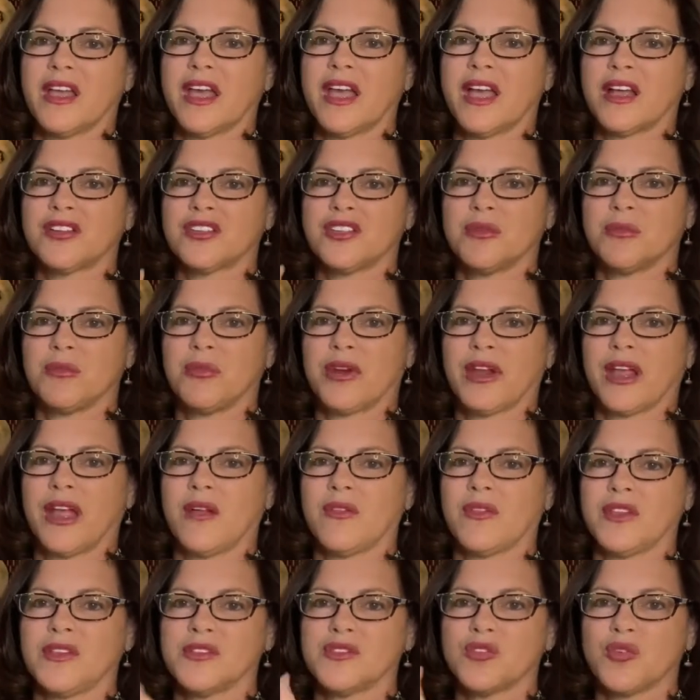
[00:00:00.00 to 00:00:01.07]
actually bring
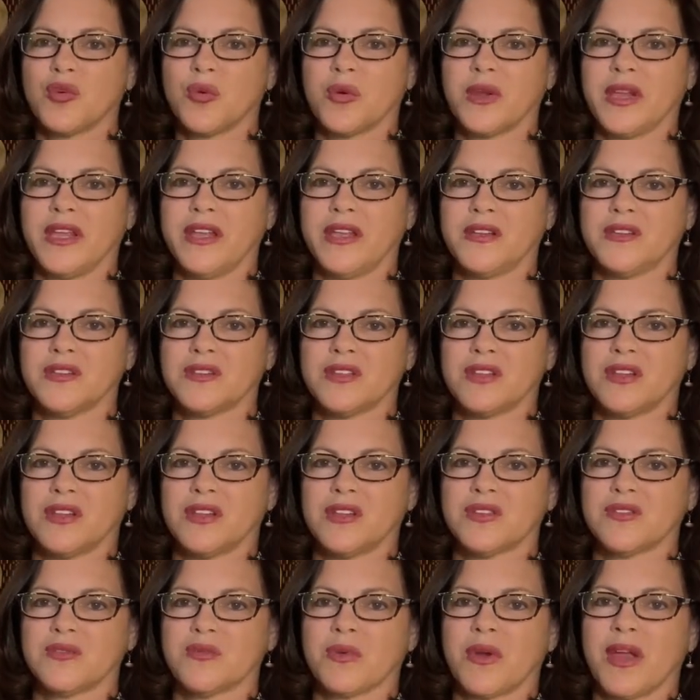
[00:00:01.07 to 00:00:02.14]
out these greens and
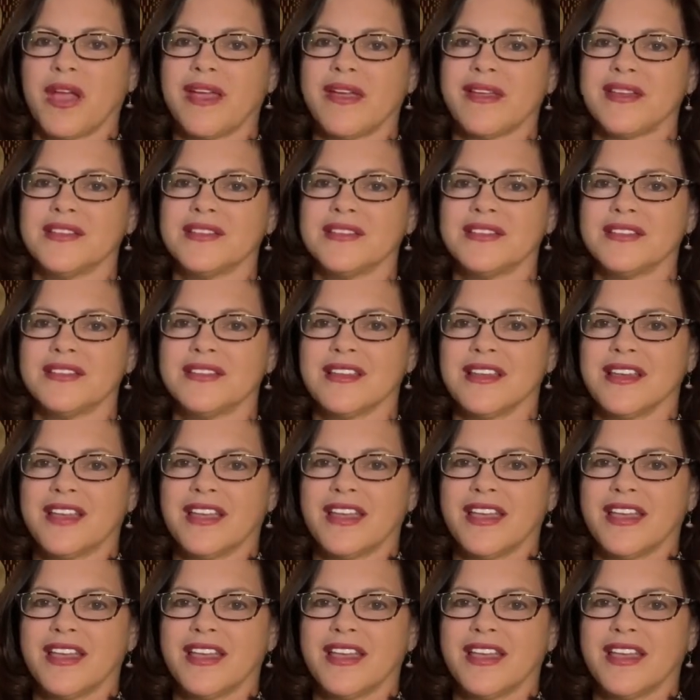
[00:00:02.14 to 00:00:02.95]
these reds,